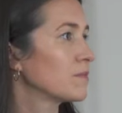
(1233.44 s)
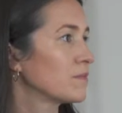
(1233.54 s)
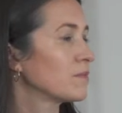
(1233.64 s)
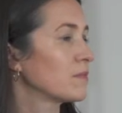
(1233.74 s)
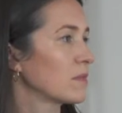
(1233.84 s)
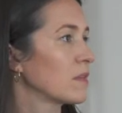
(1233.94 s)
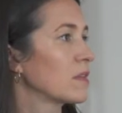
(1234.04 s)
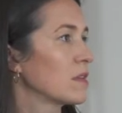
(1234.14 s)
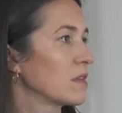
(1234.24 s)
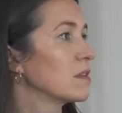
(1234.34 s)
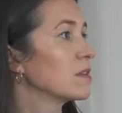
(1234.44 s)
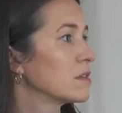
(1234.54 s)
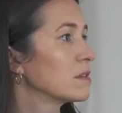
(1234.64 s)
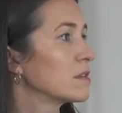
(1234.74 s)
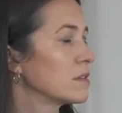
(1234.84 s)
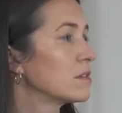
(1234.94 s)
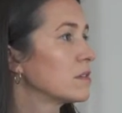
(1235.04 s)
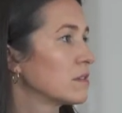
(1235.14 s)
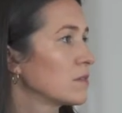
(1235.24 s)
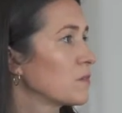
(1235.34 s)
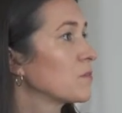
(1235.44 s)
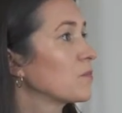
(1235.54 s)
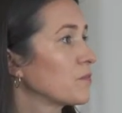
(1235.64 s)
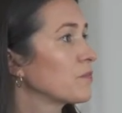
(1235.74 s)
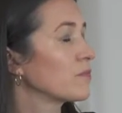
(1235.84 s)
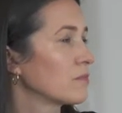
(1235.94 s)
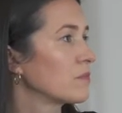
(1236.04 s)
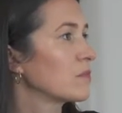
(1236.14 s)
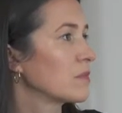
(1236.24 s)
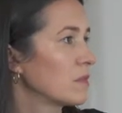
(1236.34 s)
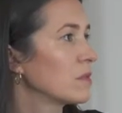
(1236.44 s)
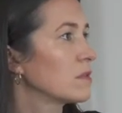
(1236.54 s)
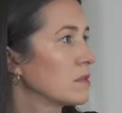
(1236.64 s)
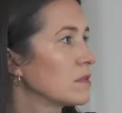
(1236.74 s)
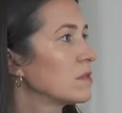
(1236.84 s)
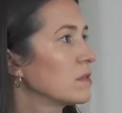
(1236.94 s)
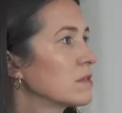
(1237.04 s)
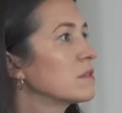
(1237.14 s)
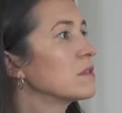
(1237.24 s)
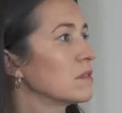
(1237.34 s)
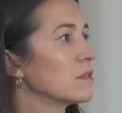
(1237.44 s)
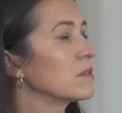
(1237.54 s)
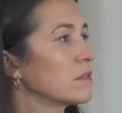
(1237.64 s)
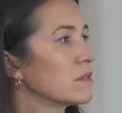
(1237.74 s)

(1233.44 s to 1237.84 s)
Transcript: This person isn't speaking.